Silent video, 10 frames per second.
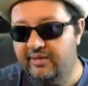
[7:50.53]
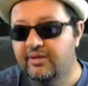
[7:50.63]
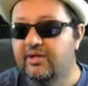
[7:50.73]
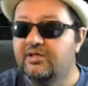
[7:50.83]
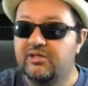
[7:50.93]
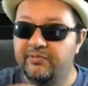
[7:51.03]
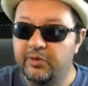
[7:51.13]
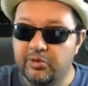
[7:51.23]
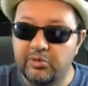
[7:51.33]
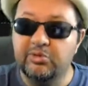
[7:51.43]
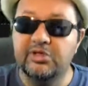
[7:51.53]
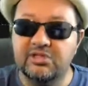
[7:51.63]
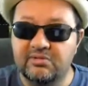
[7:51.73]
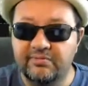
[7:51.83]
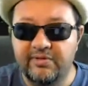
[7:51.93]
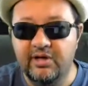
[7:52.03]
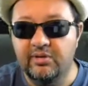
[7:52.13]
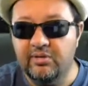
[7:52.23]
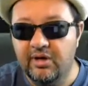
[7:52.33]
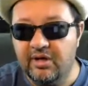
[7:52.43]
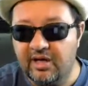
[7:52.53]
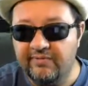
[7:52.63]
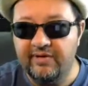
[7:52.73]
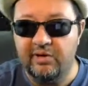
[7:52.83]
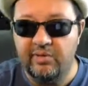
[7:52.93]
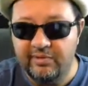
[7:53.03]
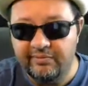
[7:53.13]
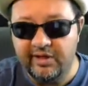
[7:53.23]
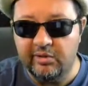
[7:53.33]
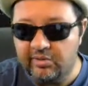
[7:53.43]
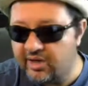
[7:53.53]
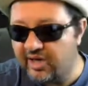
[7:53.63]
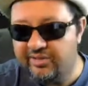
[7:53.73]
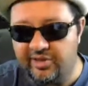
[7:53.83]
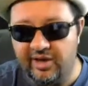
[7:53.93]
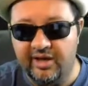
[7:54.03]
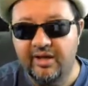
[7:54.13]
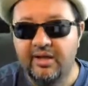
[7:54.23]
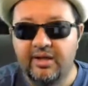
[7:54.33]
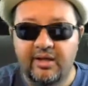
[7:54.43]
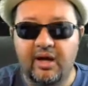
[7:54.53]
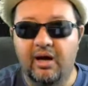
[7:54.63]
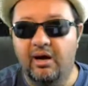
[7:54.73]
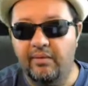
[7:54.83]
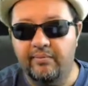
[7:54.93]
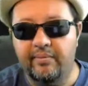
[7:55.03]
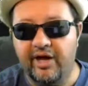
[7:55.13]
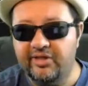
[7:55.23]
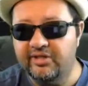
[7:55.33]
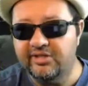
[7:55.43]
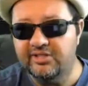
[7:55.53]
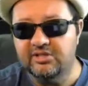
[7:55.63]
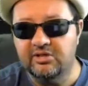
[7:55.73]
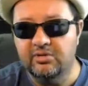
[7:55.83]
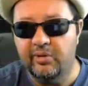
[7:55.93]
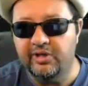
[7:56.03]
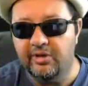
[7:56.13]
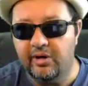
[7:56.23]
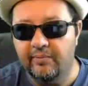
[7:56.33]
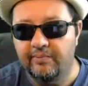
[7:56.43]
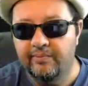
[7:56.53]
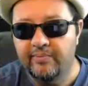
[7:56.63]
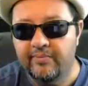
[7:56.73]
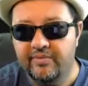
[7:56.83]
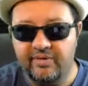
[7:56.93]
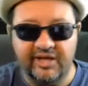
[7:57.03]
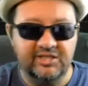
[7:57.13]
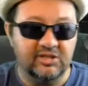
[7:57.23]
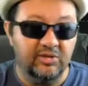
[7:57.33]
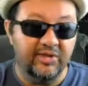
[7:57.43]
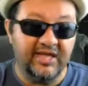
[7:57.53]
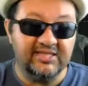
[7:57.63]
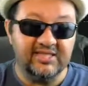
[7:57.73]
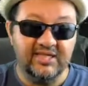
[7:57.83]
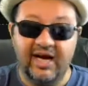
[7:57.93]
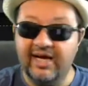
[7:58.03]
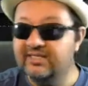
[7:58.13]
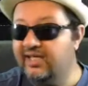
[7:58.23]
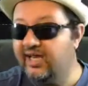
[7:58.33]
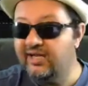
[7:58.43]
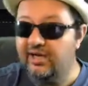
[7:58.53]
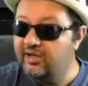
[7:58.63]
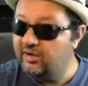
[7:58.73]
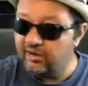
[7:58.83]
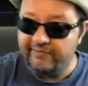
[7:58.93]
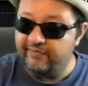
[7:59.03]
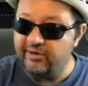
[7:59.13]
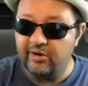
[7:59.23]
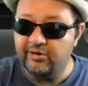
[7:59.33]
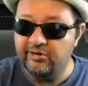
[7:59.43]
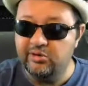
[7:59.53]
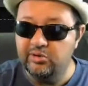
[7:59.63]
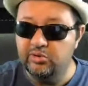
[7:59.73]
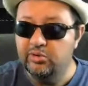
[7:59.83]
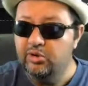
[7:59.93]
Okay. So if you do this video in video kind of thing, I think this is a good way to go. Right, so that's it, guys. Again, not very hard